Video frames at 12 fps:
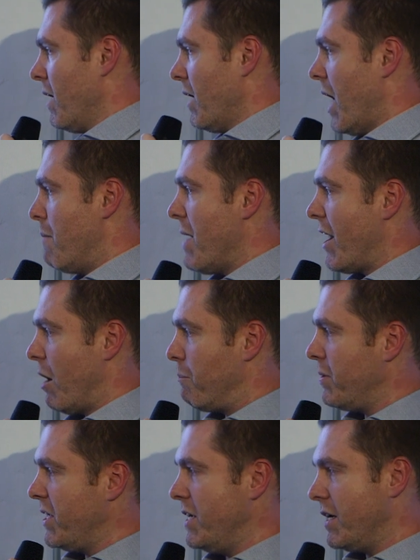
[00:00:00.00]
At our
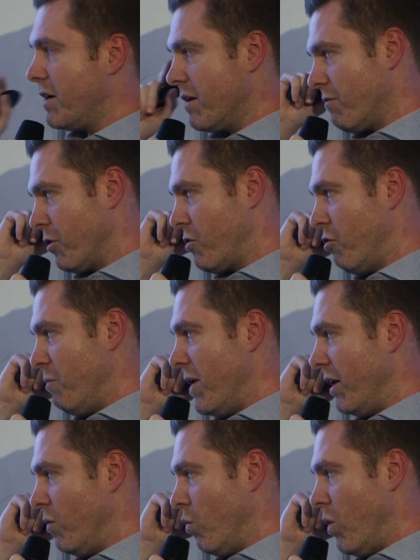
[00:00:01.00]
peak
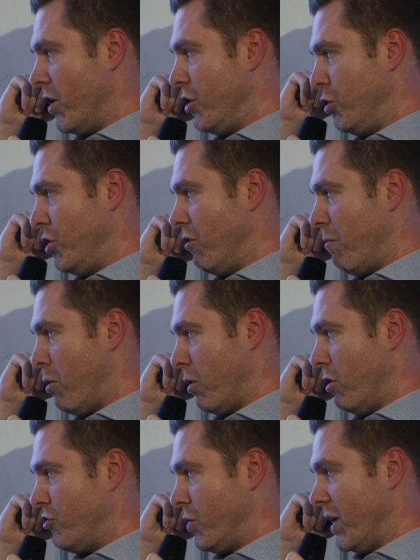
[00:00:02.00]
recruitment, one new
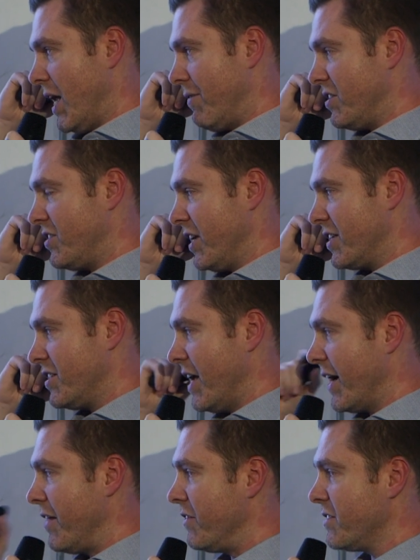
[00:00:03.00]
U-Reporter joined every 6
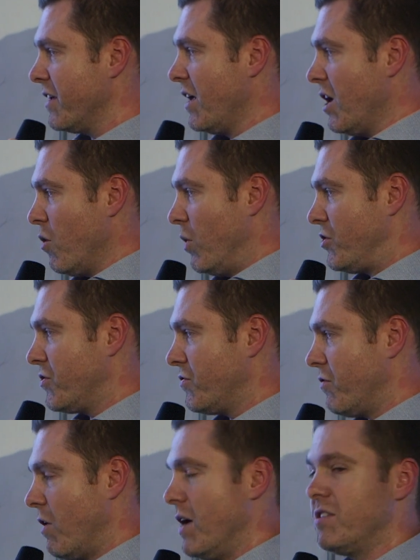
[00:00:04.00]
seconds, which
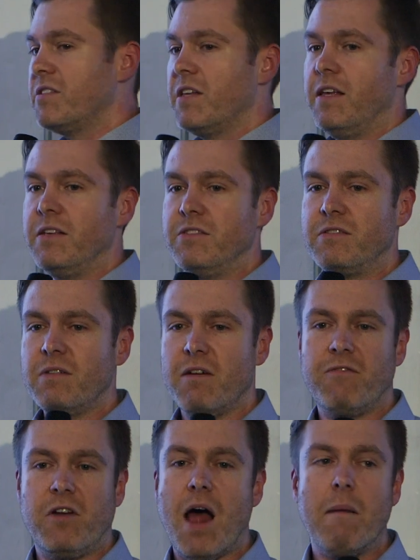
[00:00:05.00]
for us is a
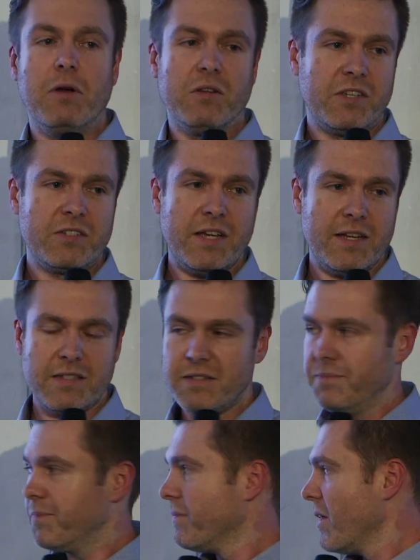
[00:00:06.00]
phenomenal success.
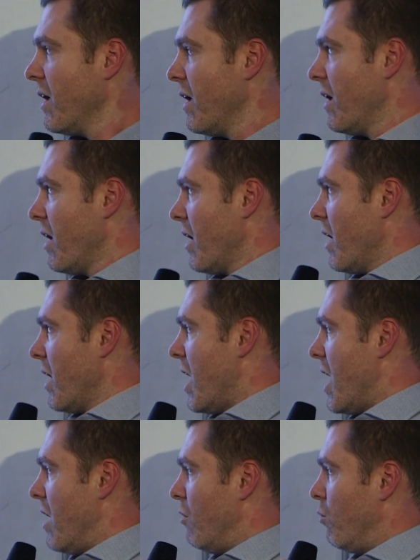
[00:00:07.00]

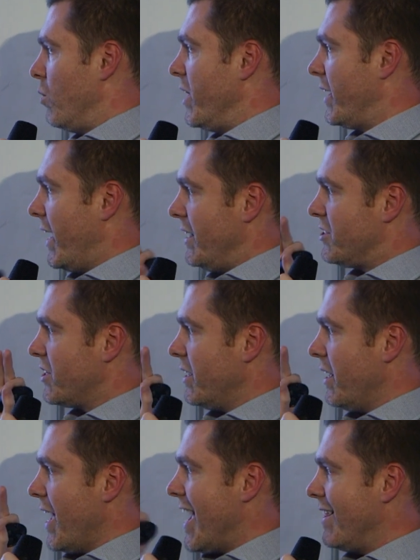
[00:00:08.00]
We engaged
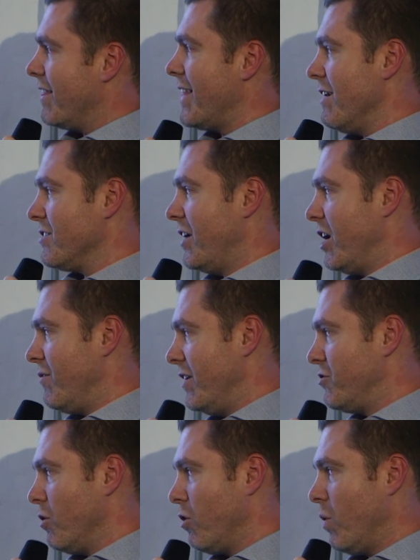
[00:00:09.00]
8,000
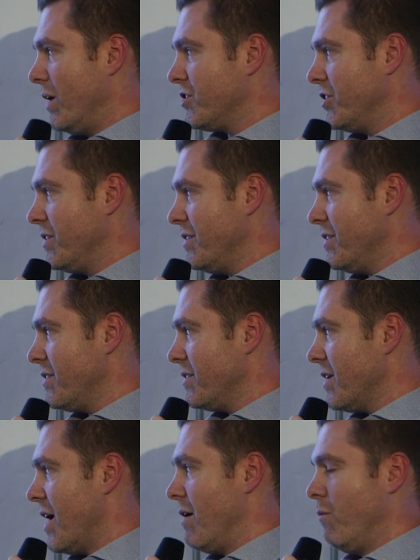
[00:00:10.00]
individual questions,
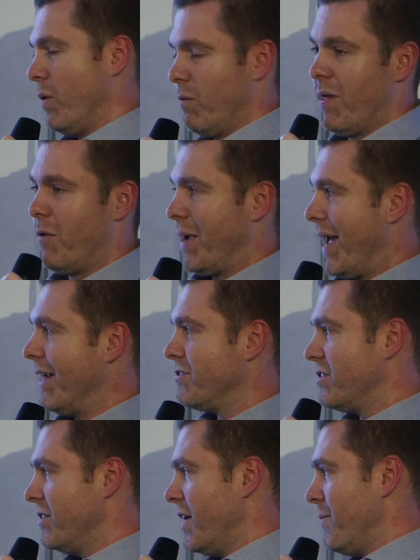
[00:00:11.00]
whether we
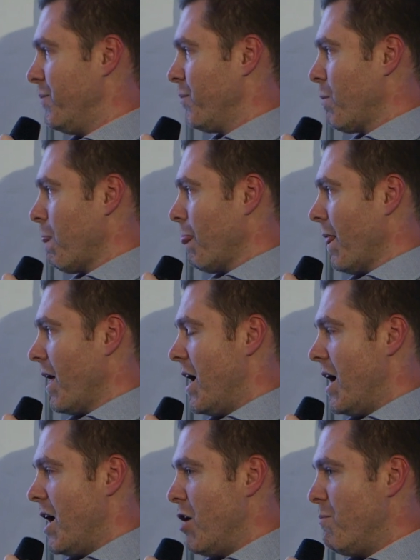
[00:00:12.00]
answered them,
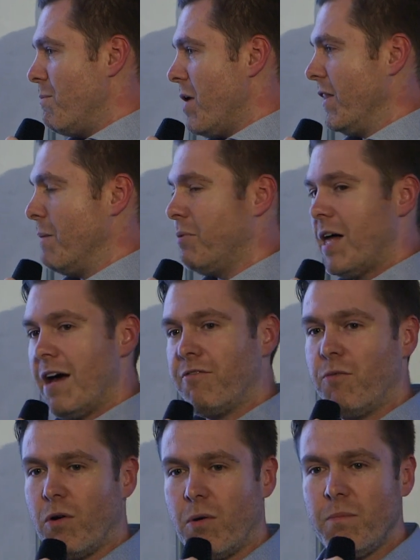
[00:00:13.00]
on the
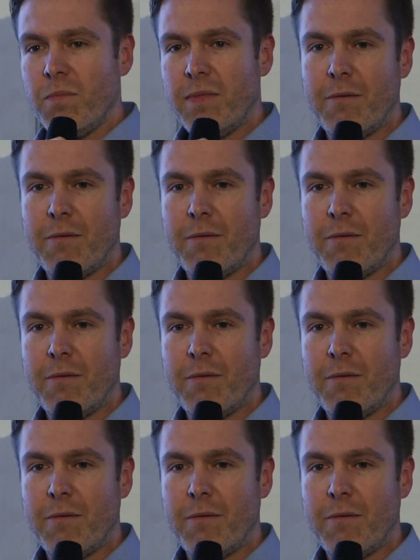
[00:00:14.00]
platform.